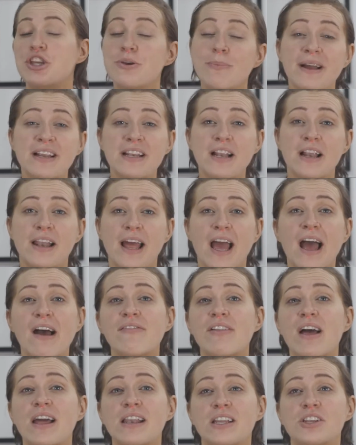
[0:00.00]
you might not
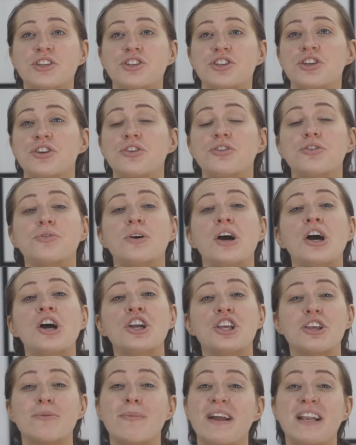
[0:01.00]
have that issue.
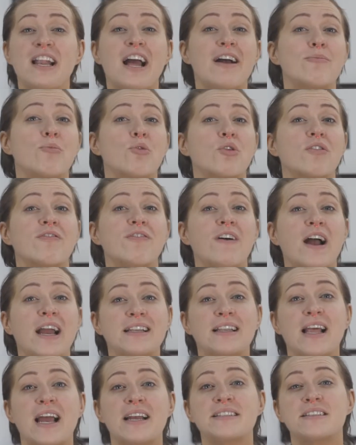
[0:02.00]
You might have more
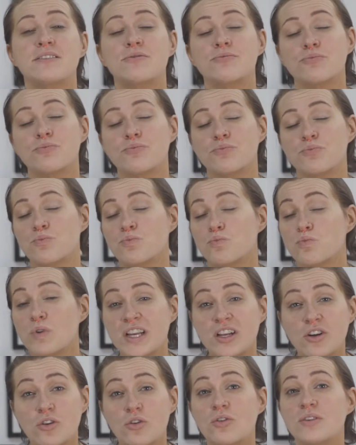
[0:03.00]
fine lines and
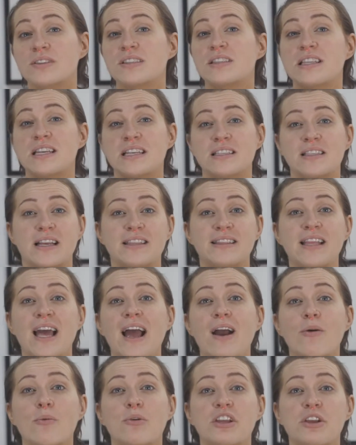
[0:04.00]
wrinkles and things like
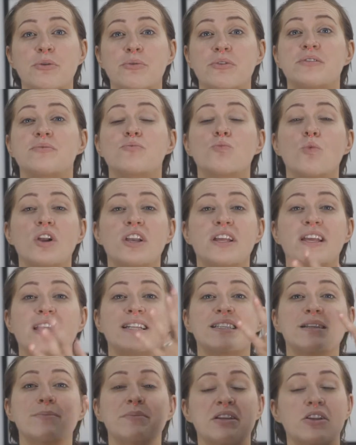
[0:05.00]
that where you would want to
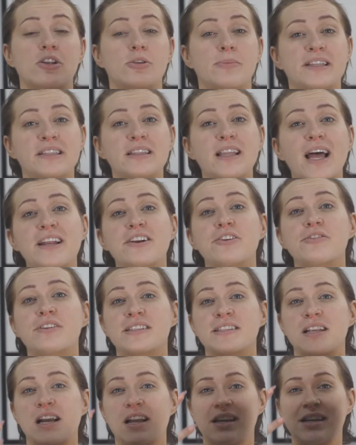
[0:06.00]
get something a little bit lighter
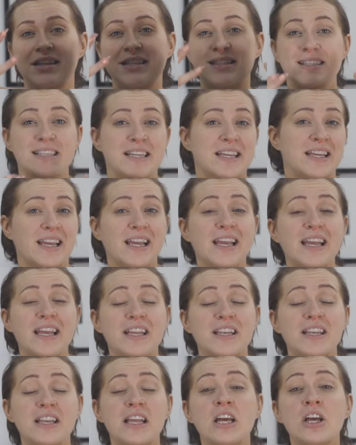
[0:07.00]
that's not going to sink
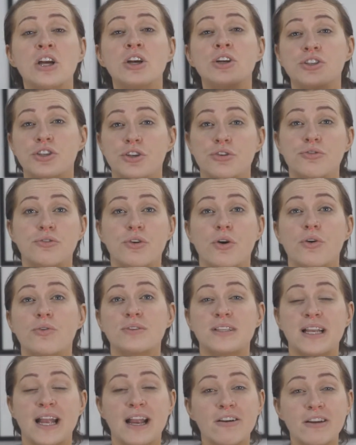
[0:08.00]
in to
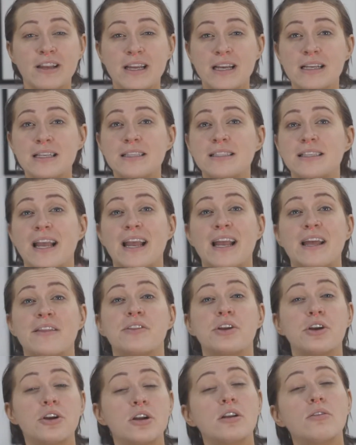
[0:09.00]
those areas
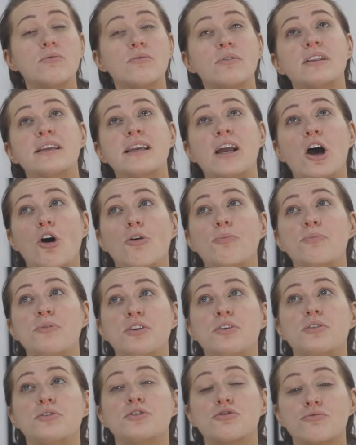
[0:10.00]
and they're going to really help
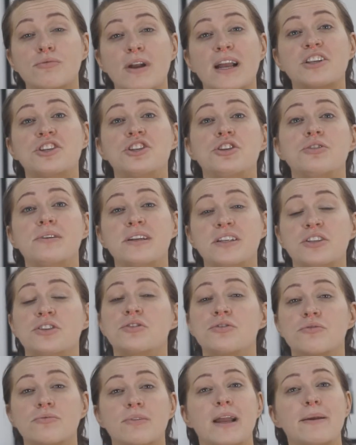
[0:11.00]
you direct you
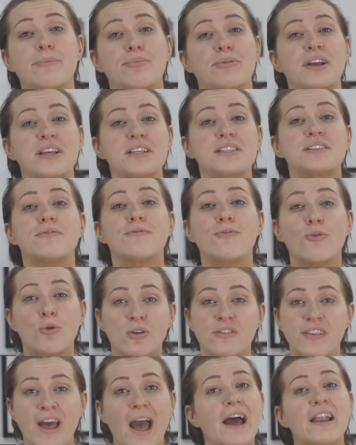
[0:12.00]
into the right place
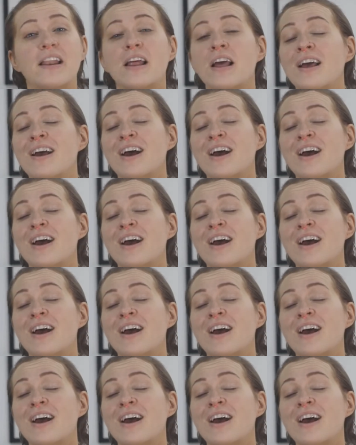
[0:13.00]
for that.